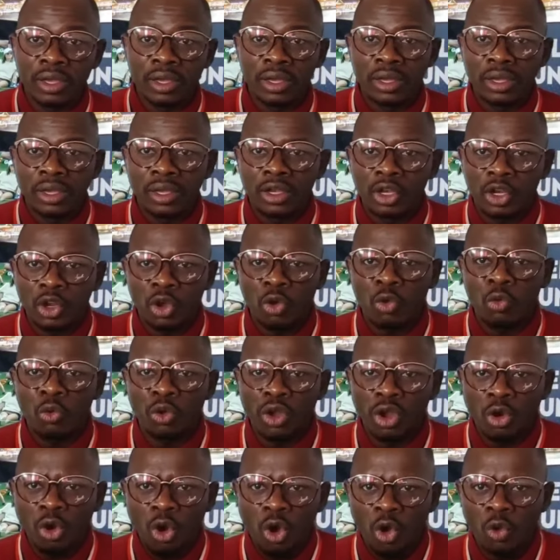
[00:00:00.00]
No, we
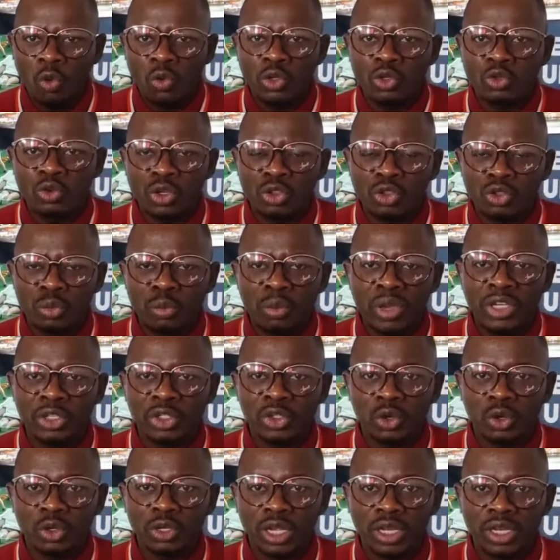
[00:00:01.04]
always want to make sure
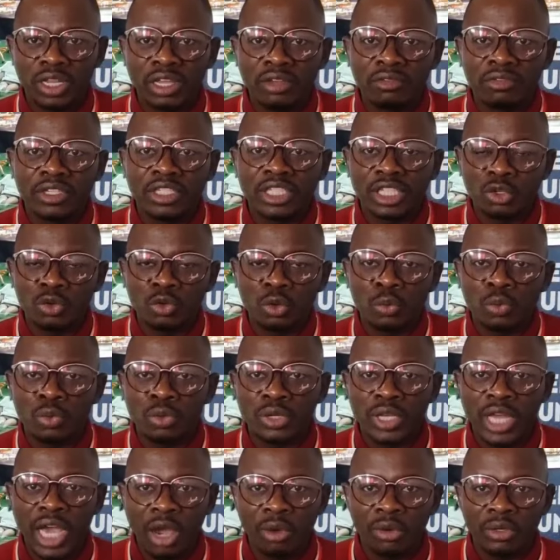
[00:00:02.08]
that everything we put
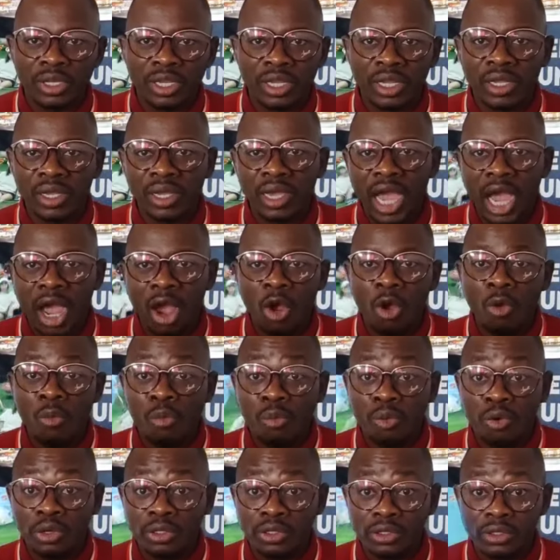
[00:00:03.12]
out there are on
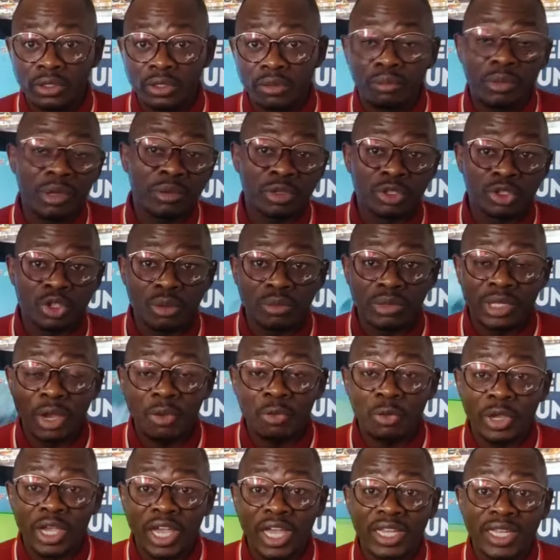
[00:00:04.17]
point. Maybe sometimes we
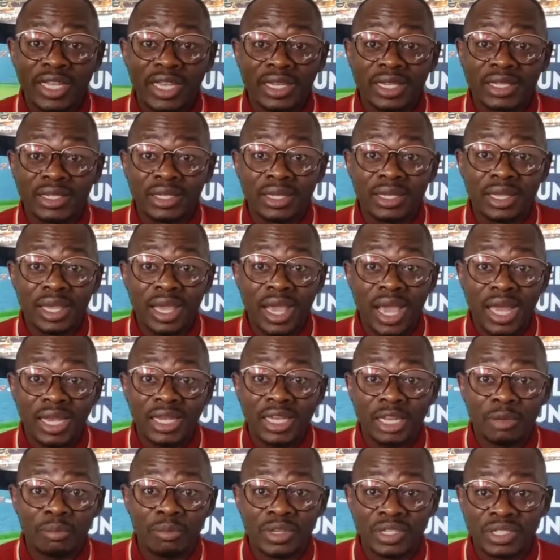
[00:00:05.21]
can't get it
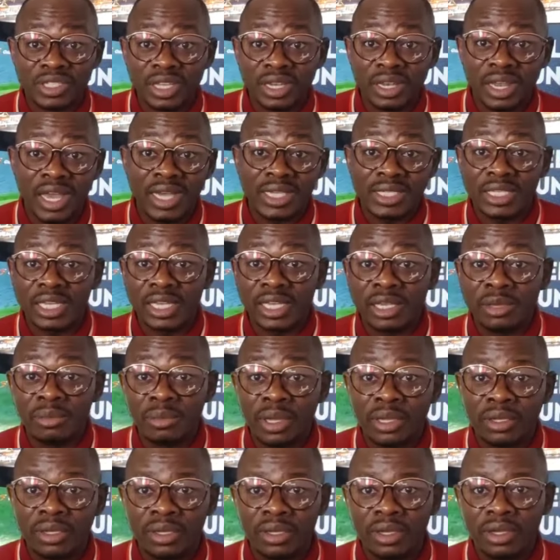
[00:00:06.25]
100% as a human.
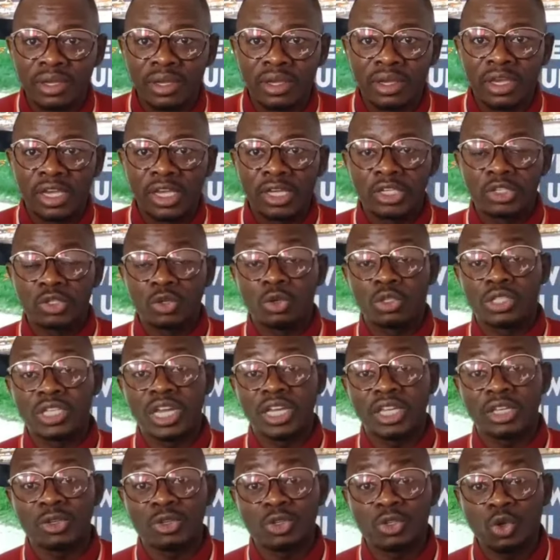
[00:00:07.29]
So thank
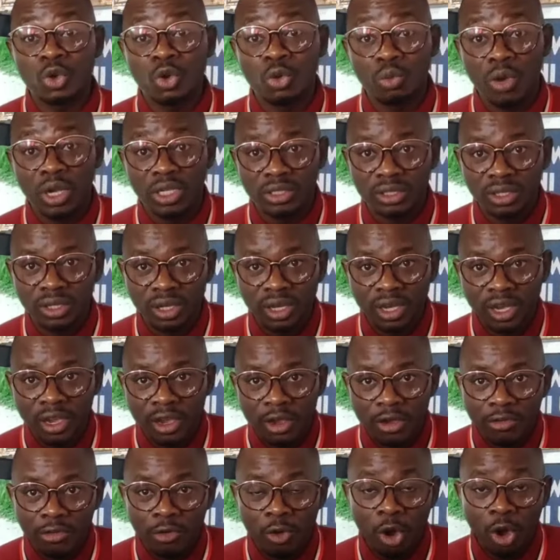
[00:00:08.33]
you so much
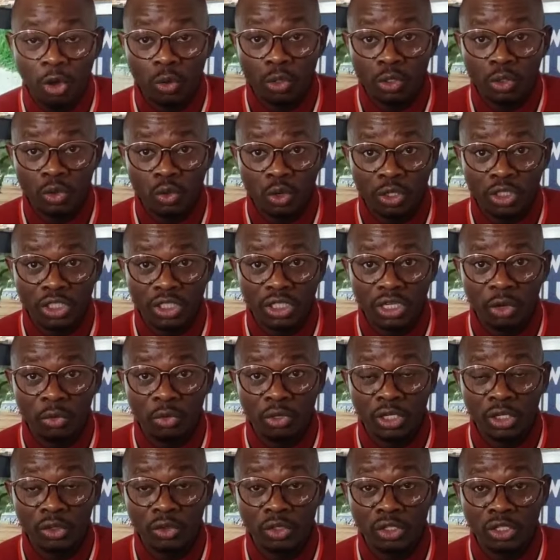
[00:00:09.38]
for always watching Awini
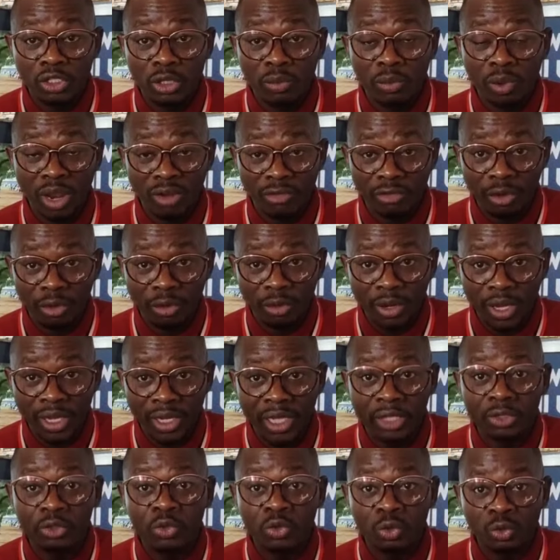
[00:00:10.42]
Unity platform, and I
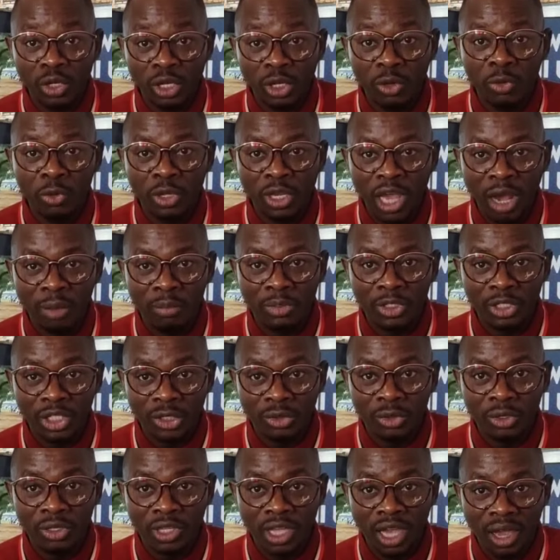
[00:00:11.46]
do really, really appreciate your
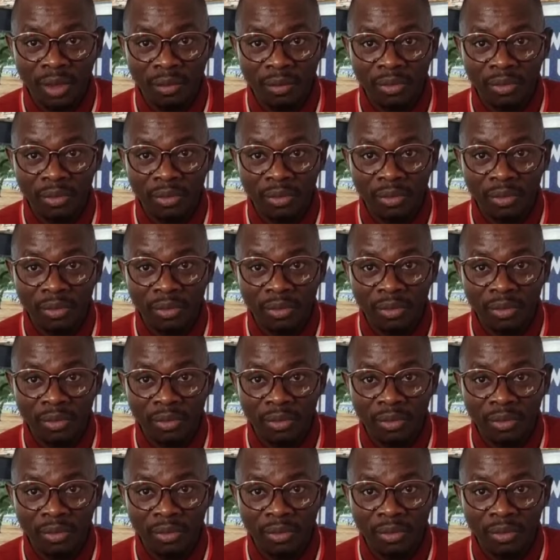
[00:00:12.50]
time.